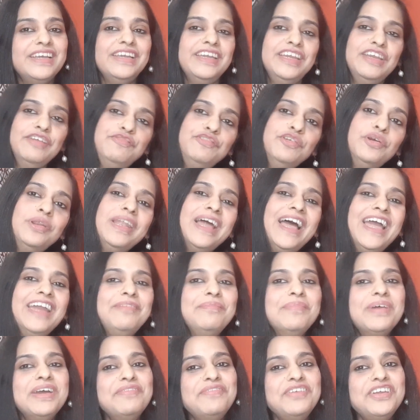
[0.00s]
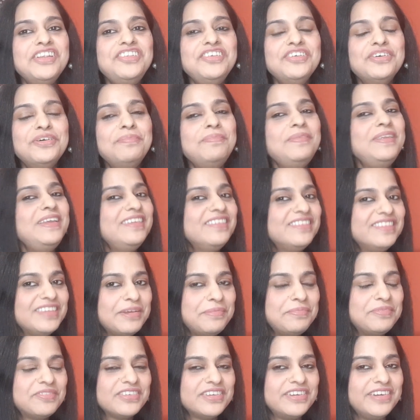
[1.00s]
If you like my video, please
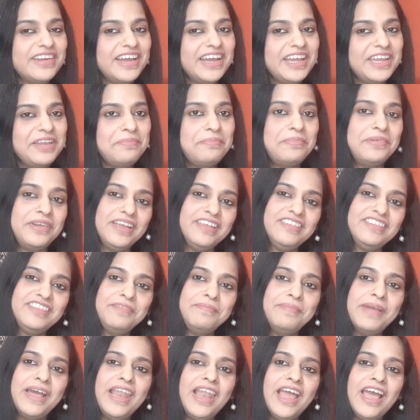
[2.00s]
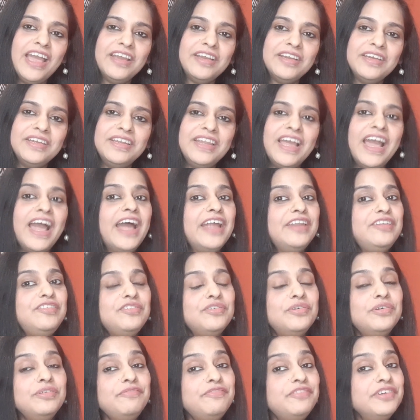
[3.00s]
subscribe, press the bell icon, and
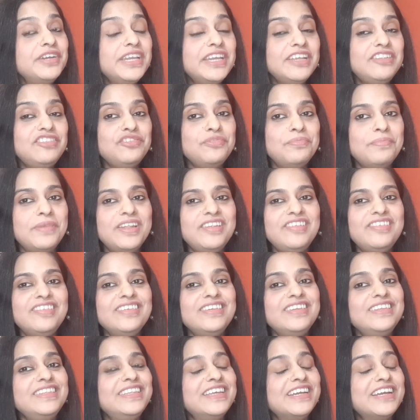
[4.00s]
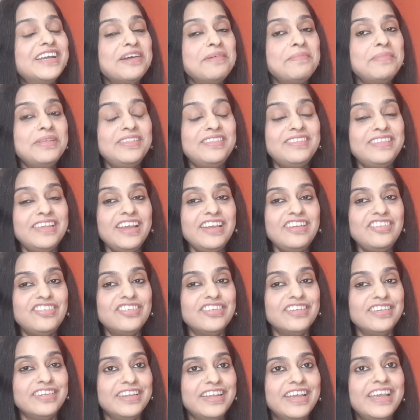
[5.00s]
don't forget to mention in the comment
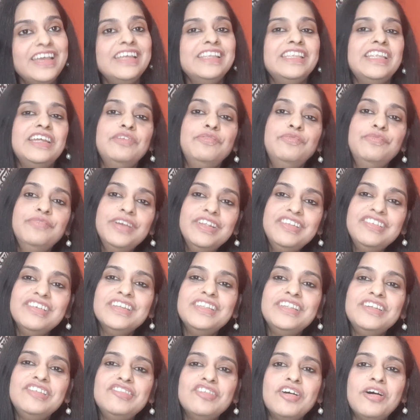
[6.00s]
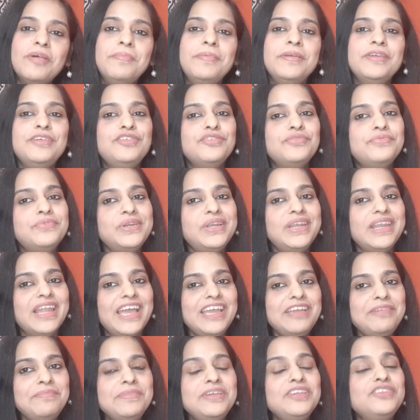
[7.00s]
section that which other topic you would
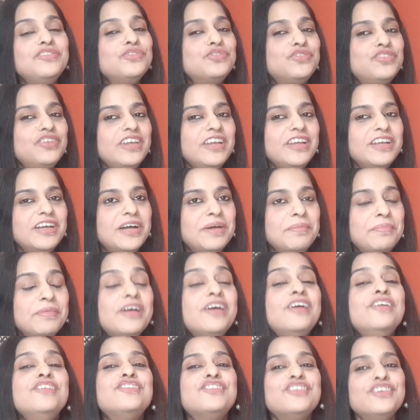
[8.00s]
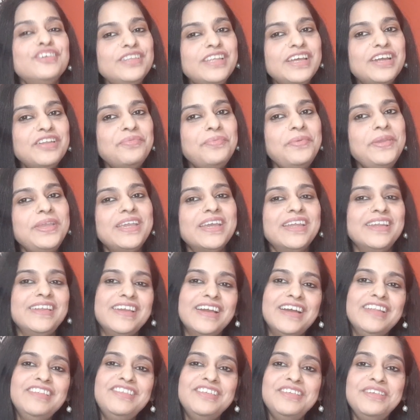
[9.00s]
like me to take up so that we can
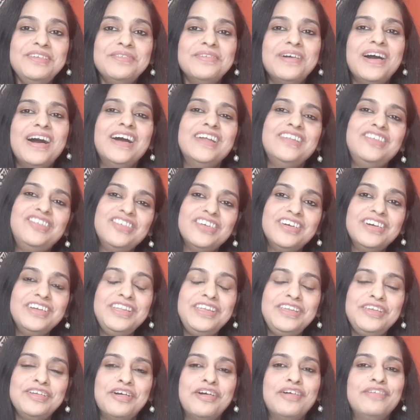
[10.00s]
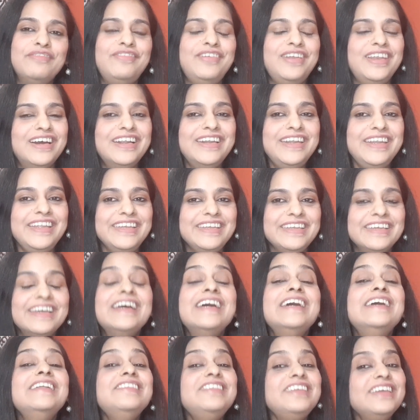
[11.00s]
continue our journey of learning.
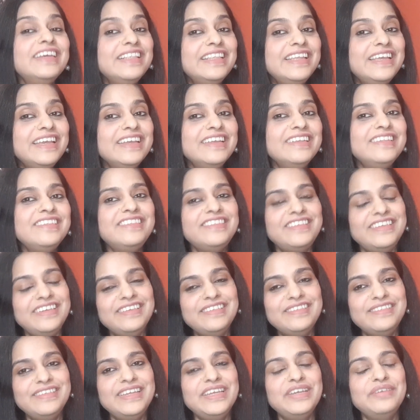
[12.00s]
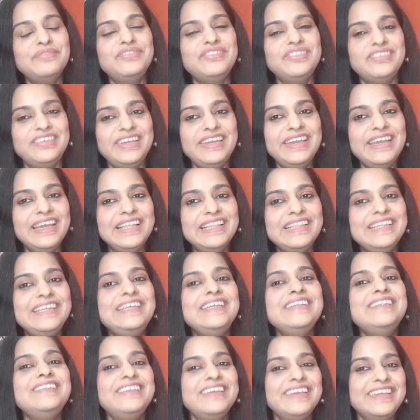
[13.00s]
Till then, stay safe, stay
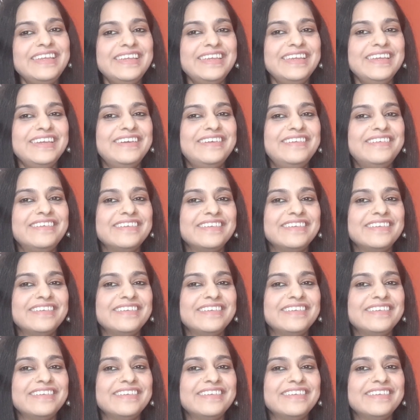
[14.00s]
healthy, take care.